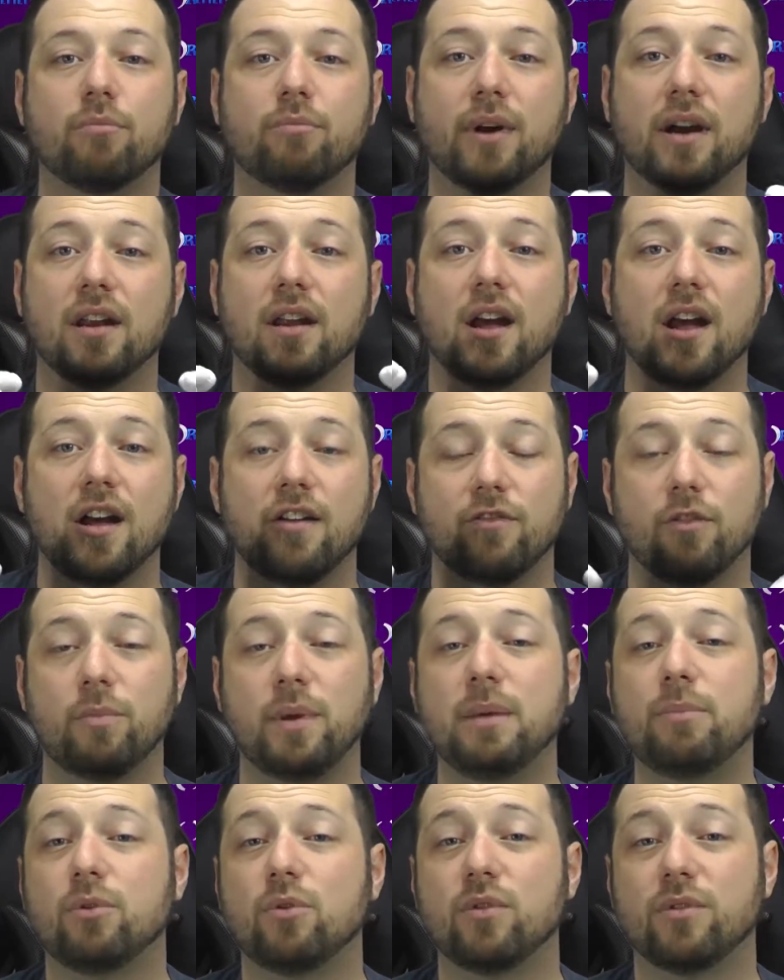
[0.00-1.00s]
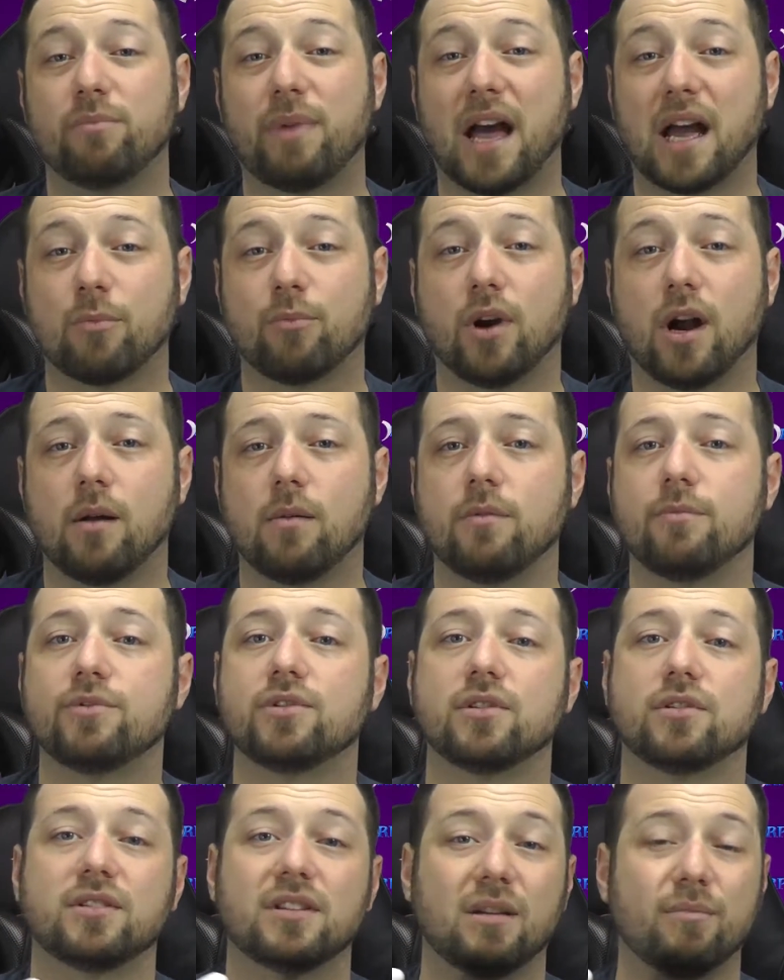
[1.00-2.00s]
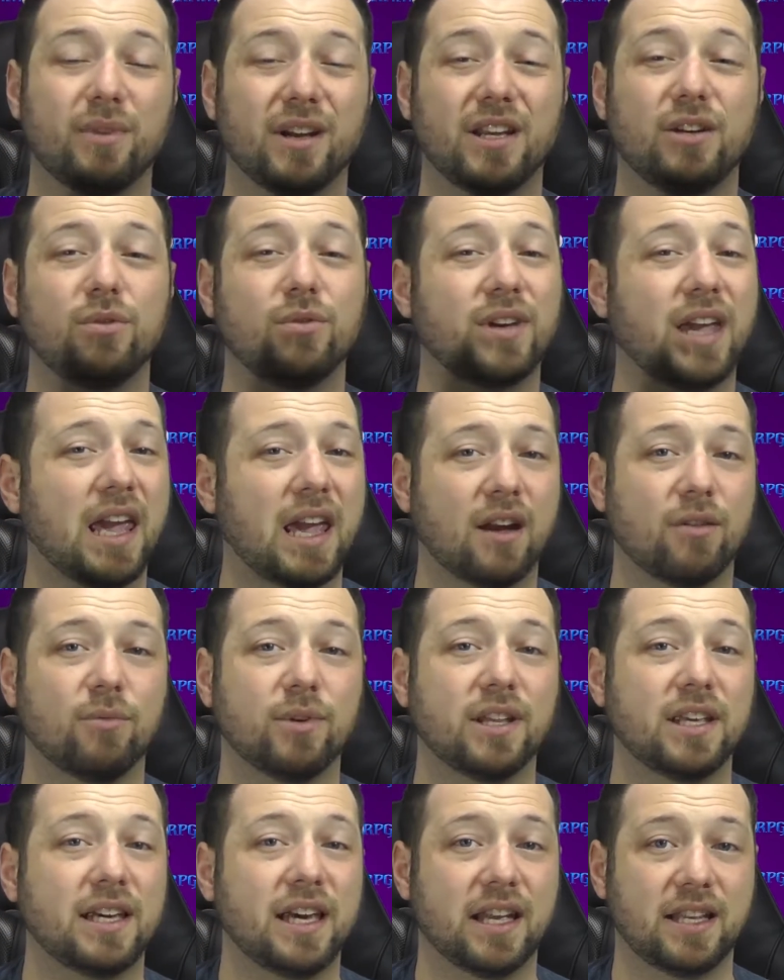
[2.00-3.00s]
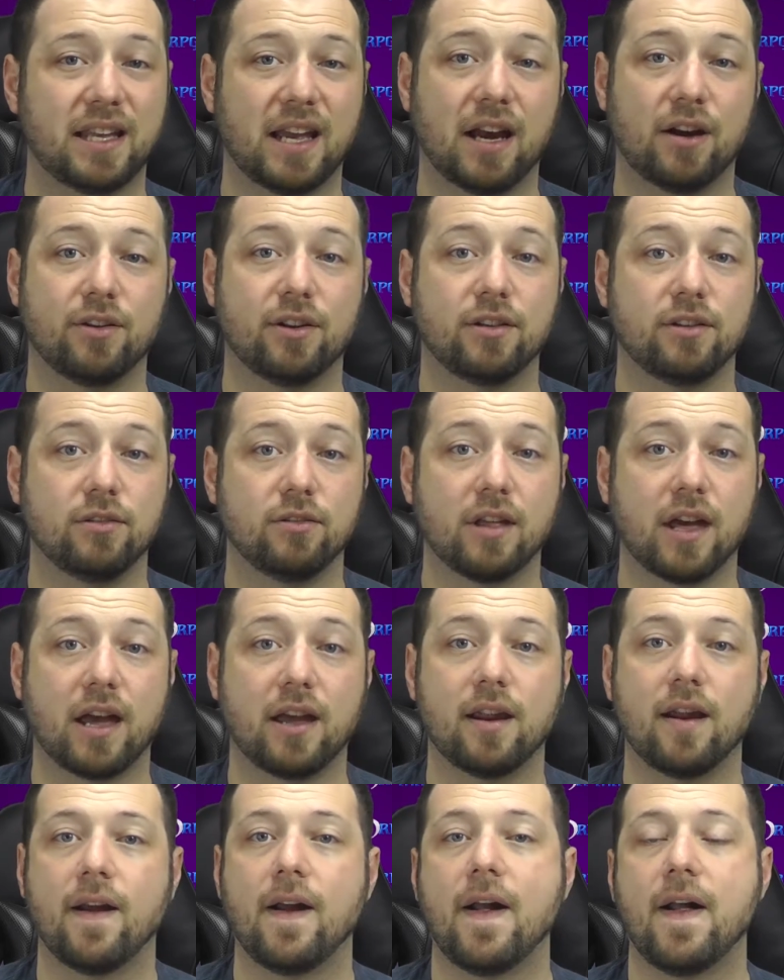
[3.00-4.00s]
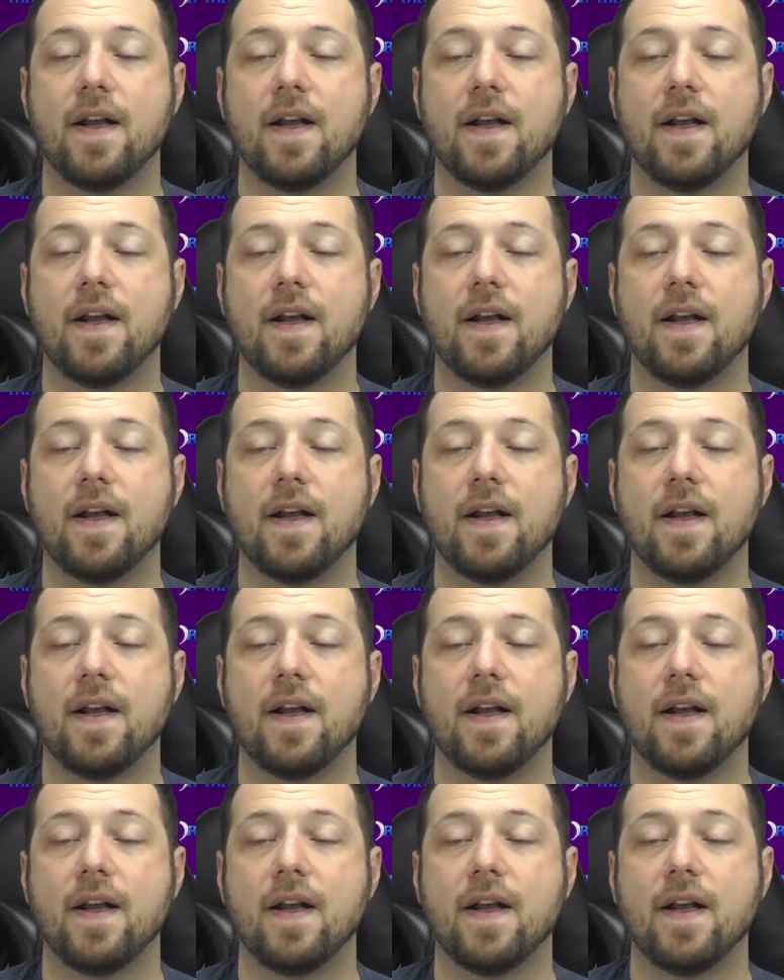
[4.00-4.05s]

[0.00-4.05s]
but for people with back problems or somebody who can't really get down and do that,